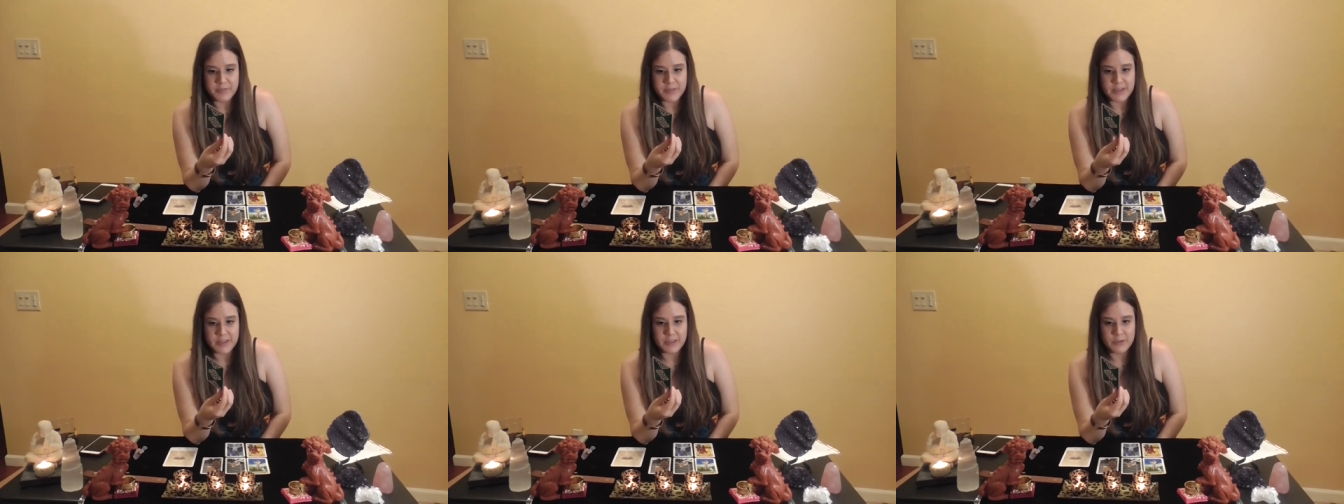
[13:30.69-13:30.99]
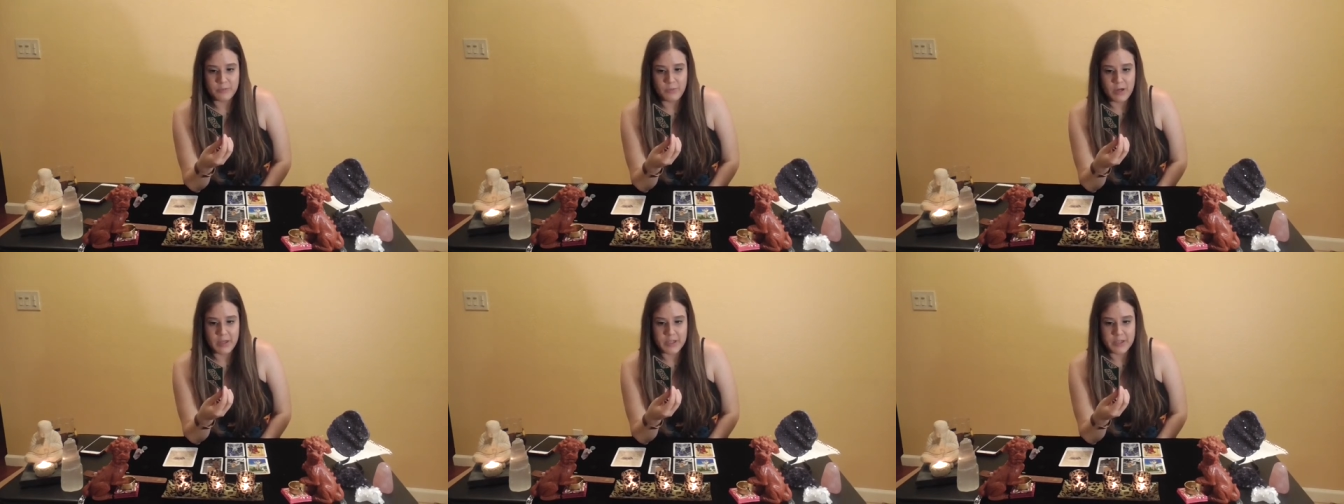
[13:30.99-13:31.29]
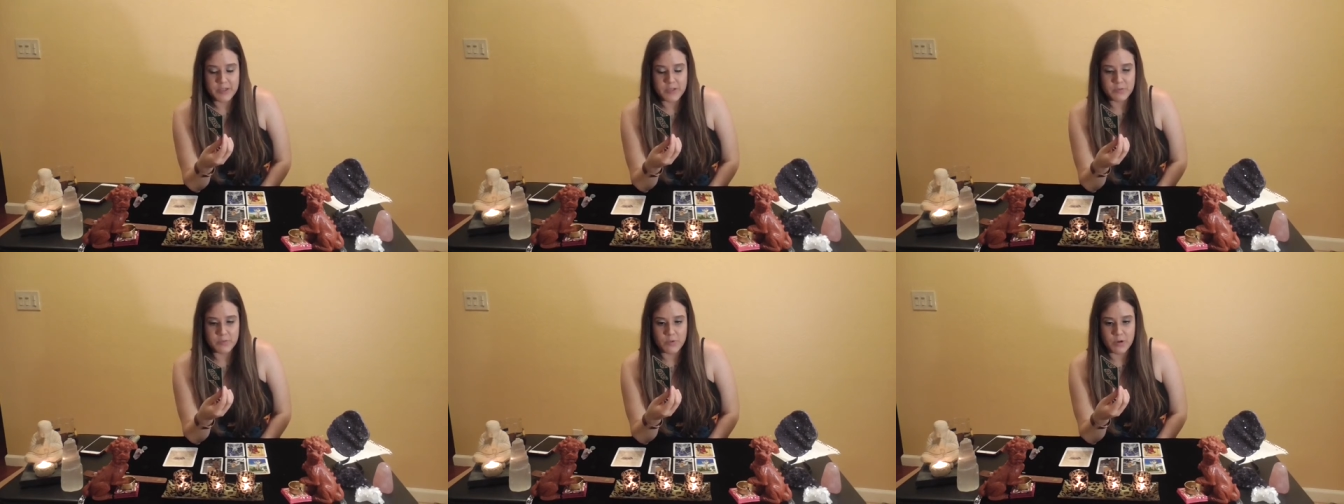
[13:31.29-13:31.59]
This is
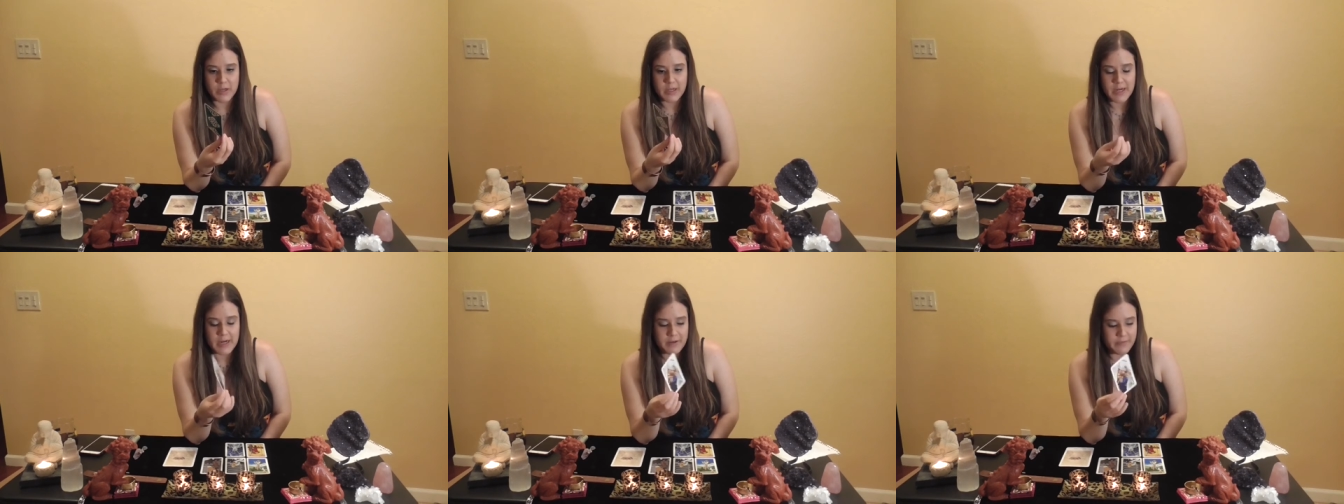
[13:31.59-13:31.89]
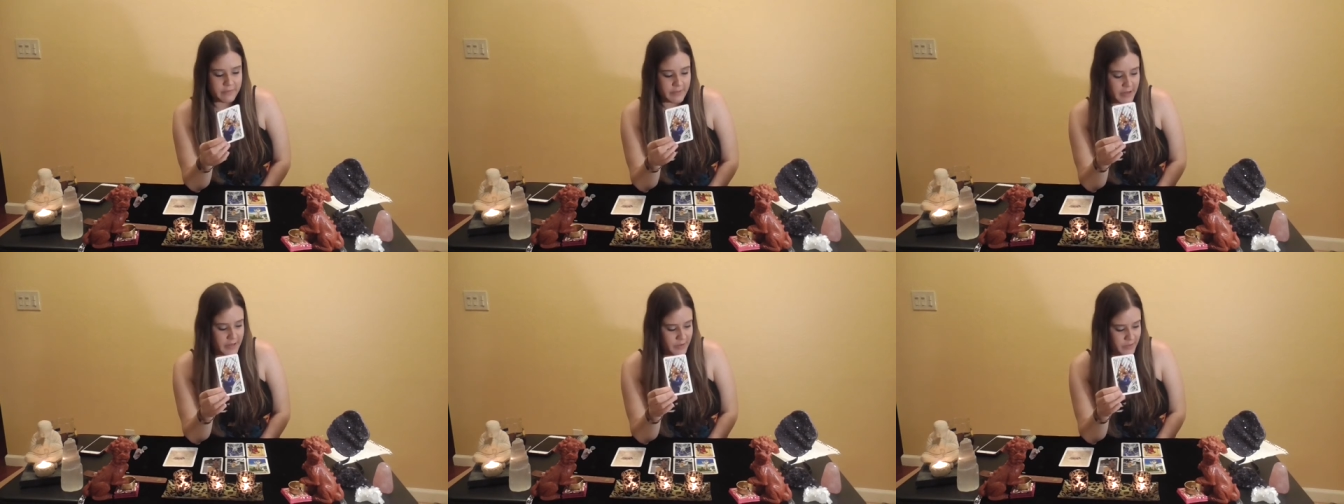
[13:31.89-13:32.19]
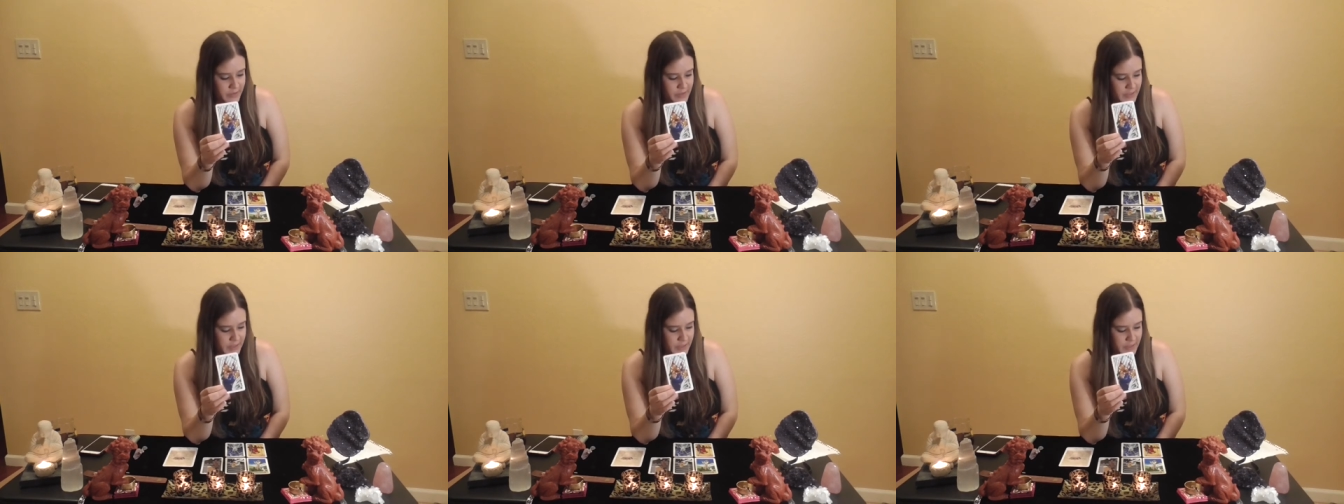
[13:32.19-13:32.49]
wanting to work out
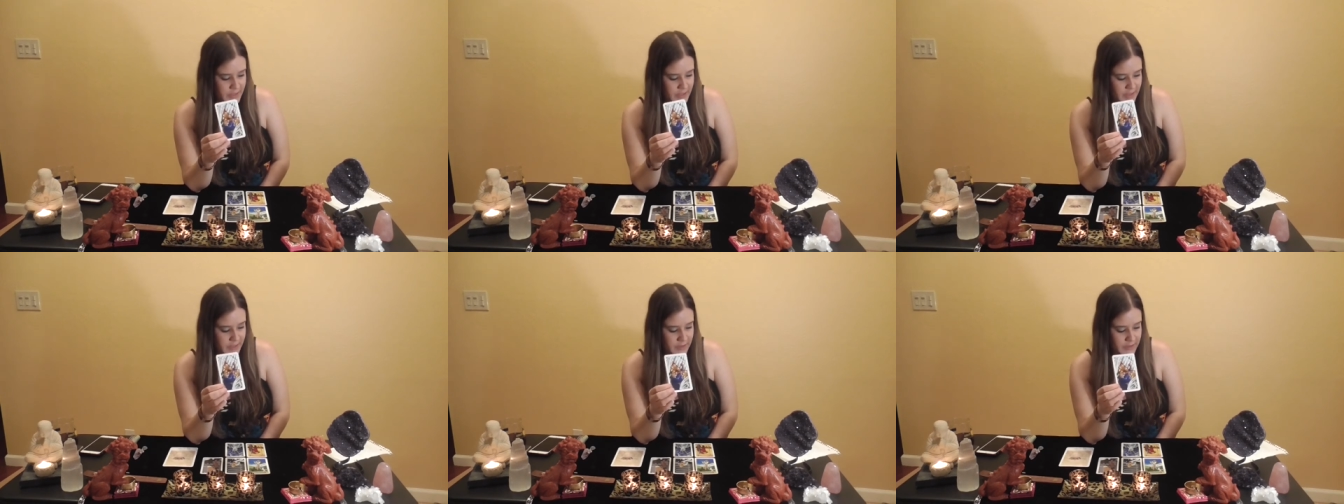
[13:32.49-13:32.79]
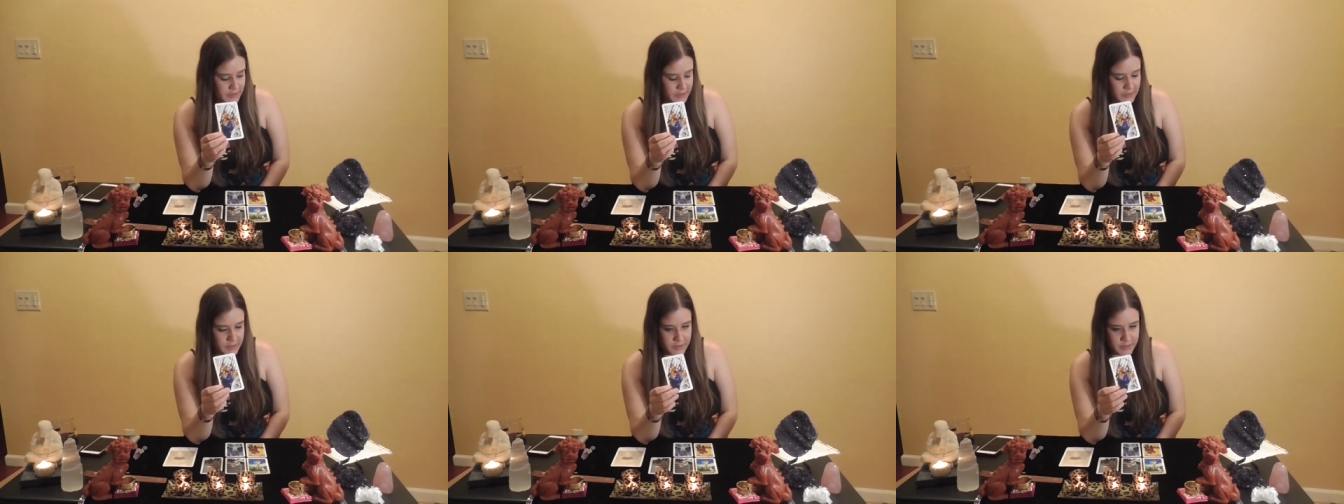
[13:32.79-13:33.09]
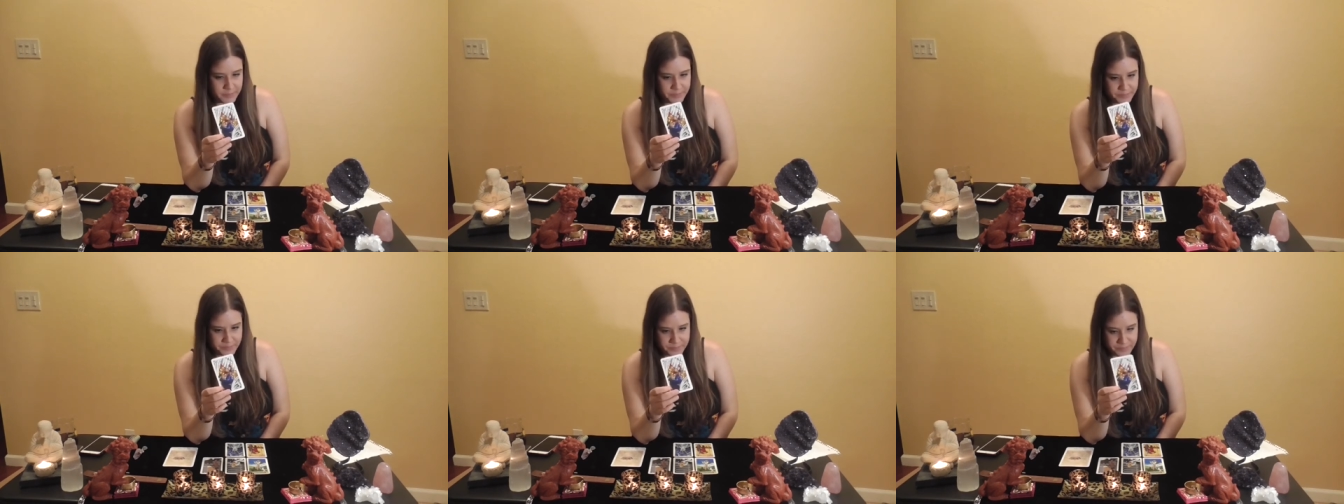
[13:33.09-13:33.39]
finer details.